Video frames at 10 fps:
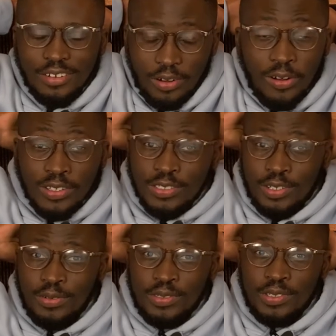all that's
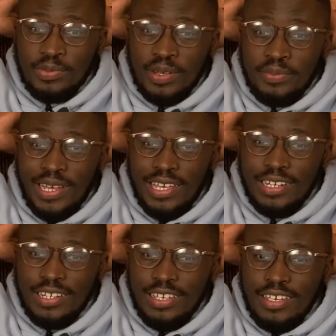going through my
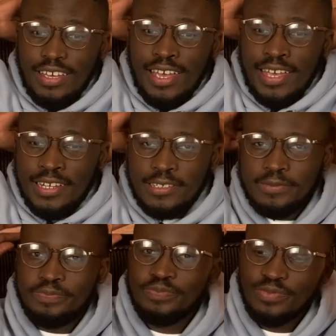mind. And
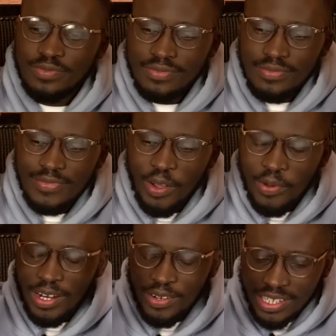
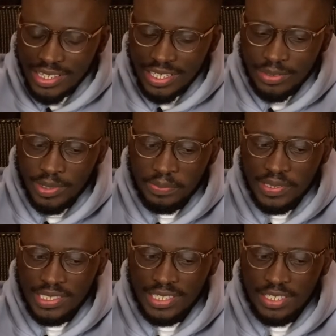when I look at the
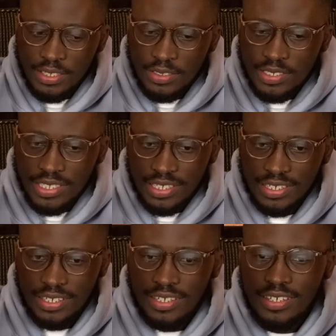weapons that they're using,
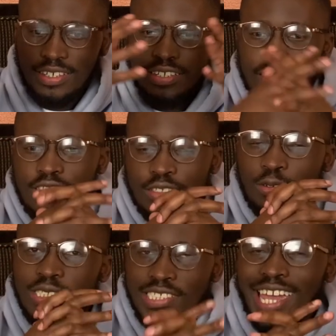
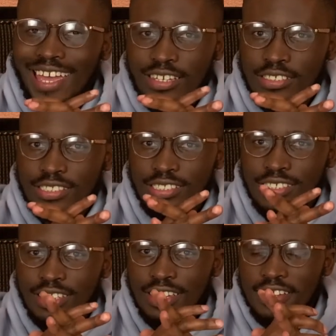those tanks,
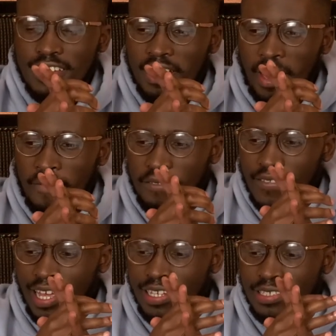I feel
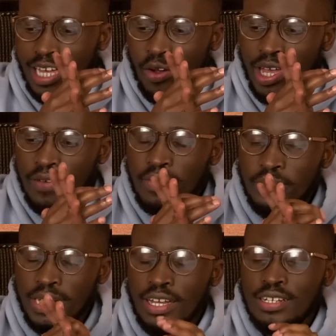like now I have a
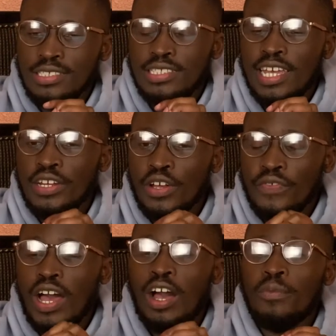better understanding of
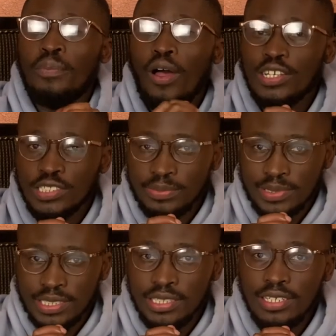how
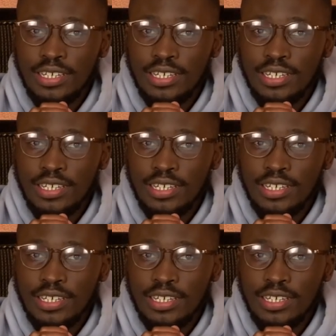possibly